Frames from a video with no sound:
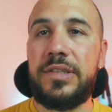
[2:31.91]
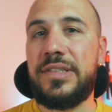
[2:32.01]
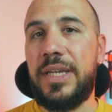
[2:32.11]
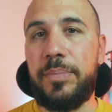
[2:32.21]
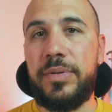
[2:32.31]

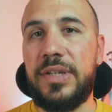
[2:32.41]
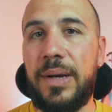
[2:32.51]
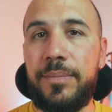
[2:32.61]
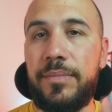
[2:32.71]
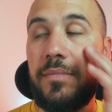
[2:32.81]
ship
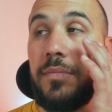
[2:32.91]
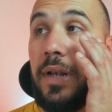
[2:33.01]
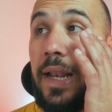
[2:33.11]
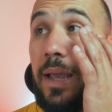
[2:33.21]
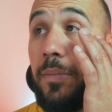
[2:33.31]
some
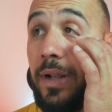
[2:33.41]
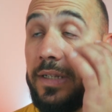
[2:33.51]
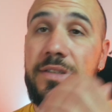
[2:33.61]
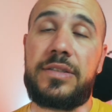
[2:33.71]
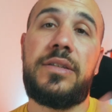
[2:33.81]

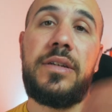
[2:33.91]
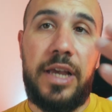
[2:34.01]
labels